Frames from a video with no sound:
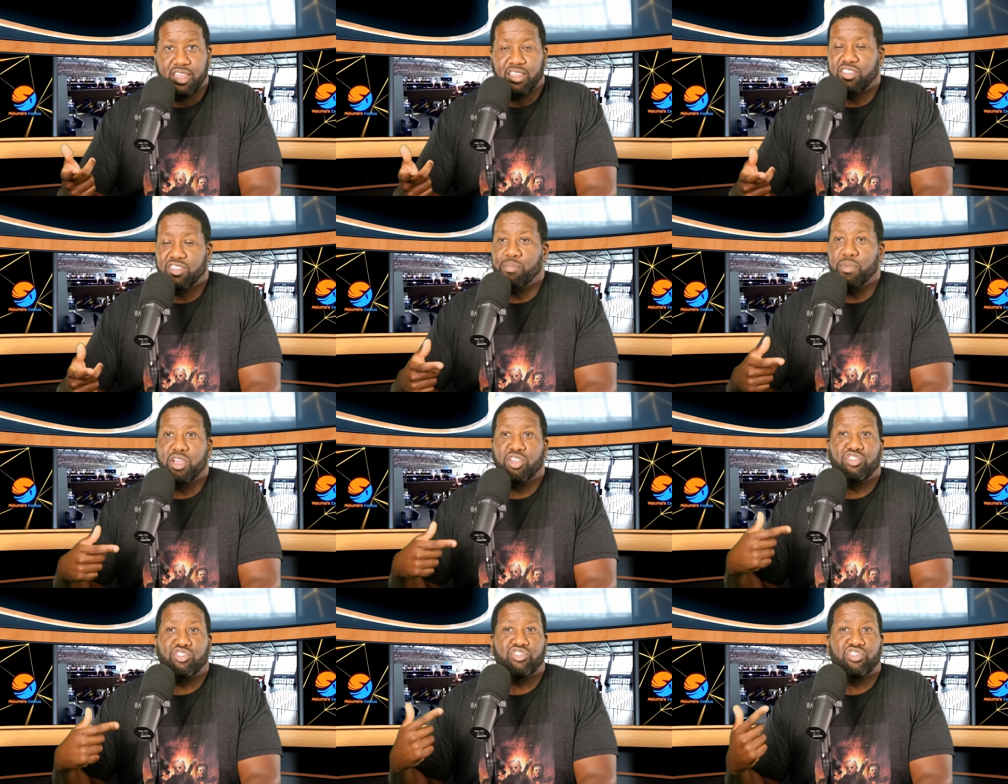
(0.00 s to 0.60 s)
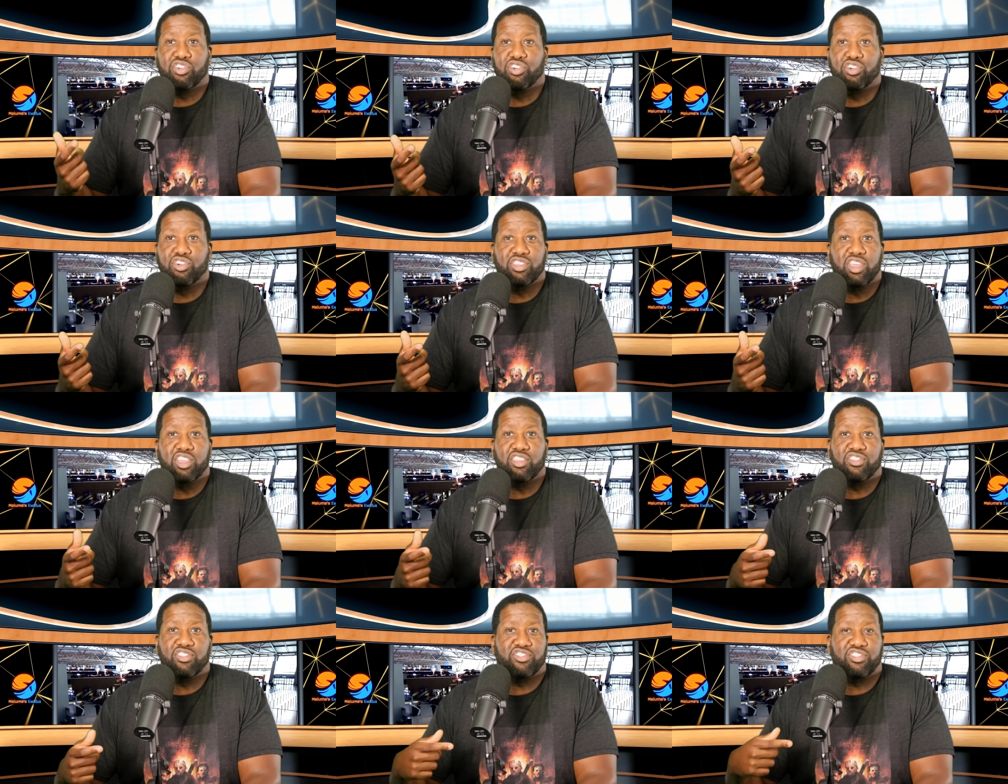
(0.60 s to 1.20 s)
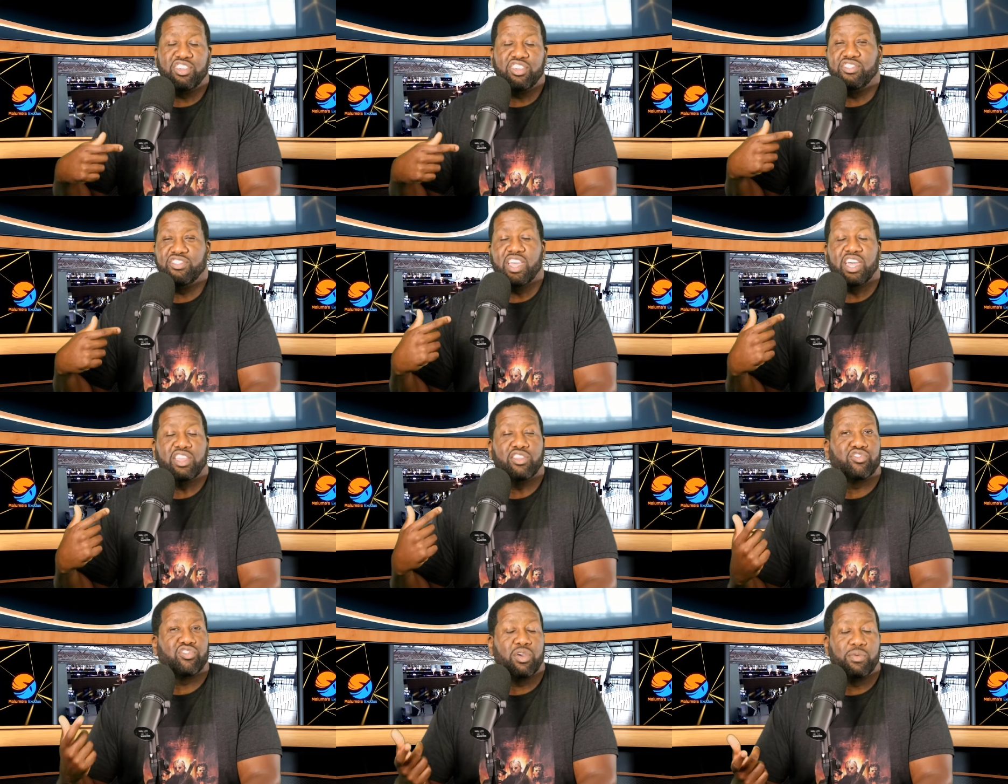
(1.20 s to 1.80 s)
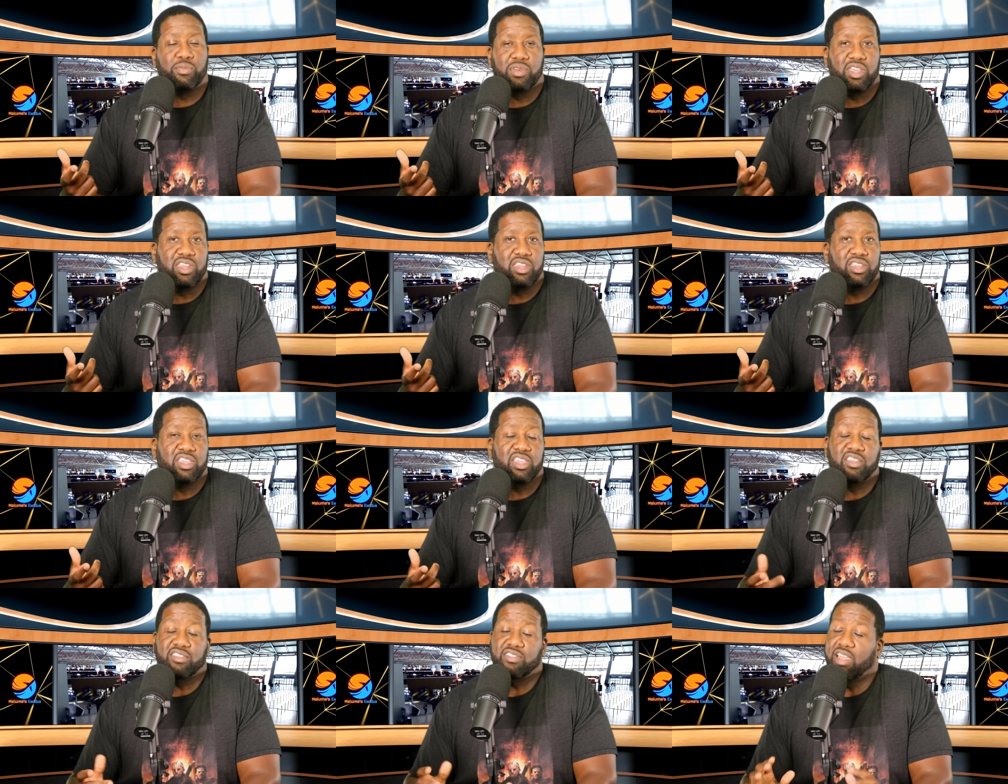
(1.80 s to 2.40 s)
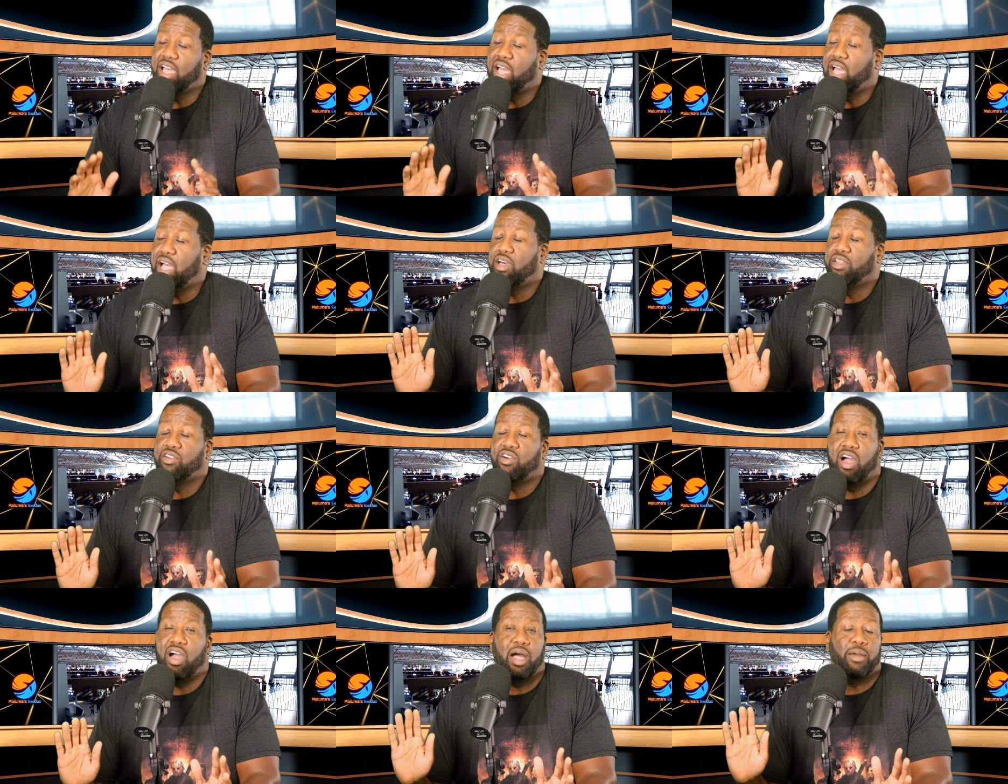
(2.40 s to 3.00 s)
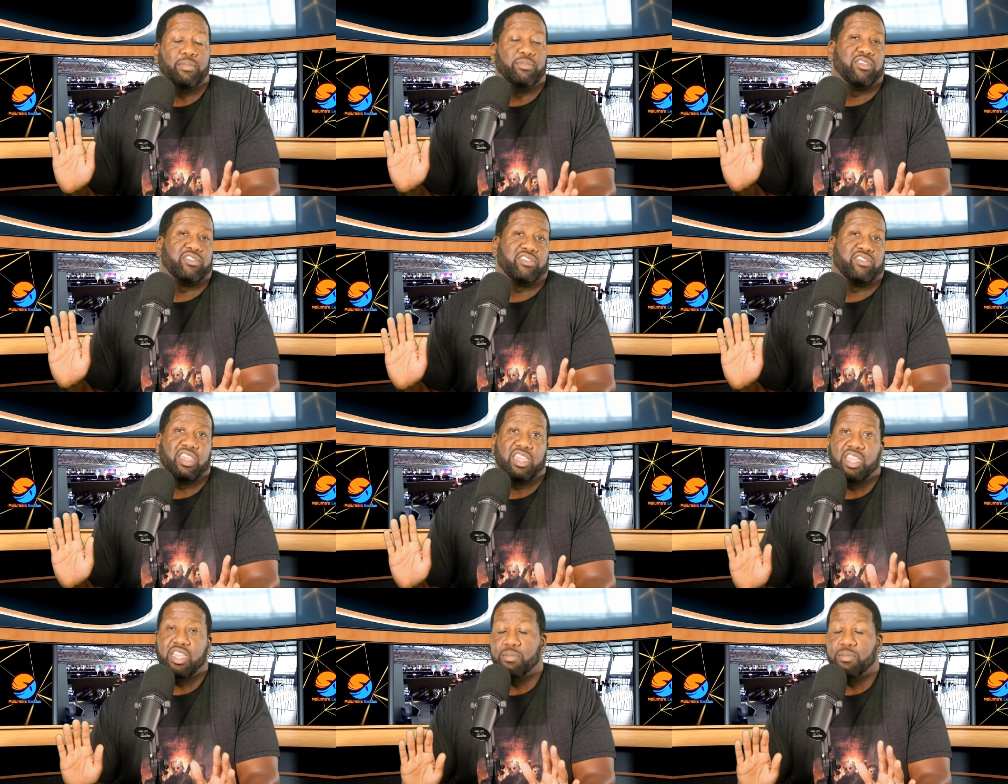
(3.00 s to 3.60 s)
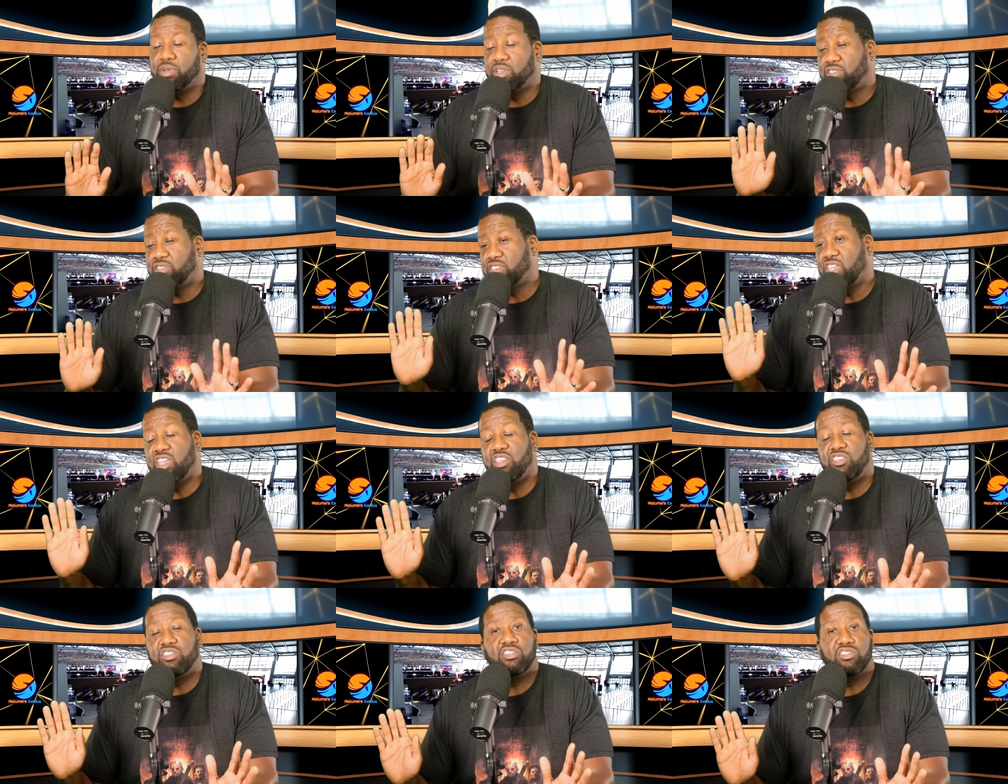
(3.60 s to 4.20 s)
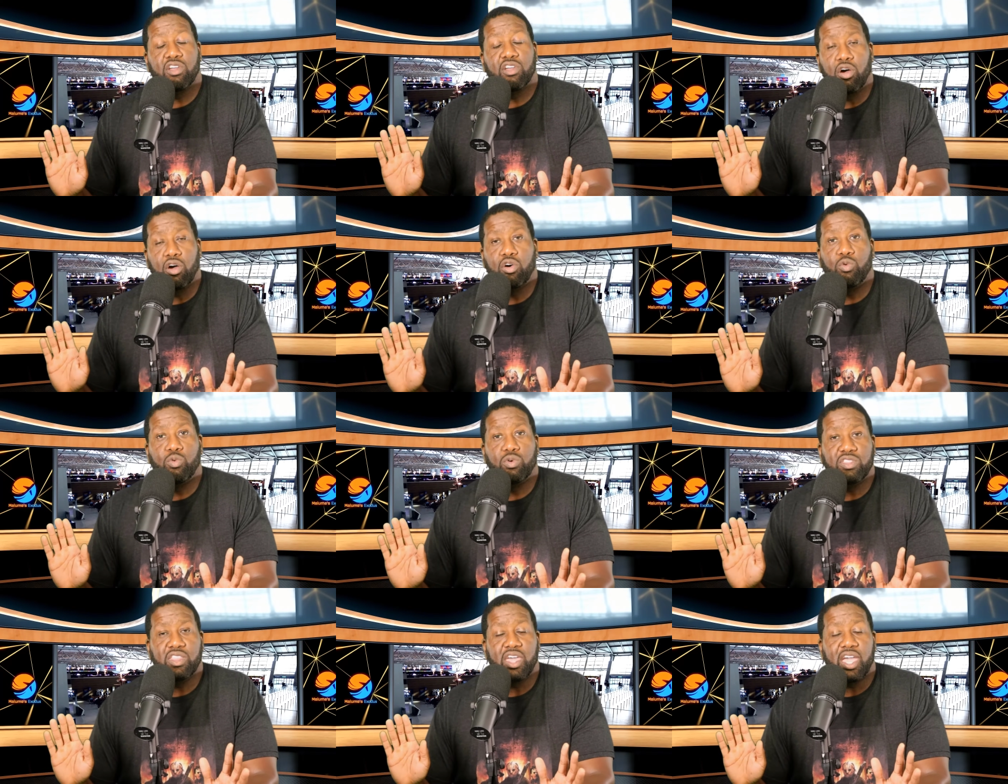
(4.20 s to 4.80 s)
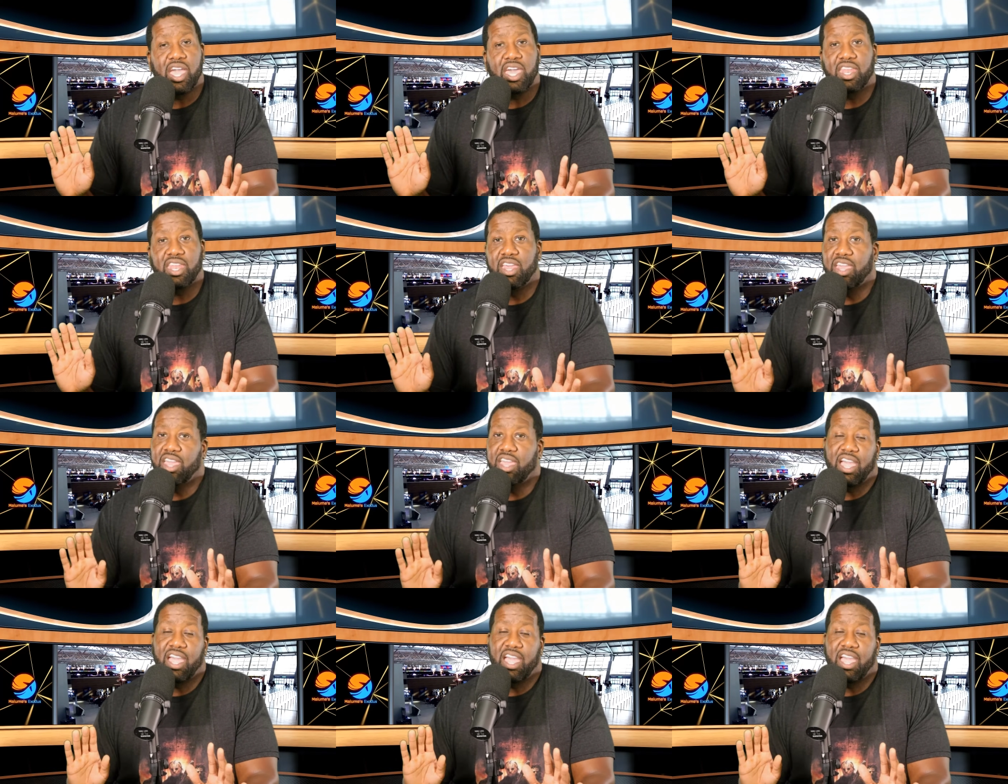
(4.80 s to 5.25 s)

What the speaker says: To make sure that she's not discriminated against. I don't know. I'm just saying, but to each his own with that.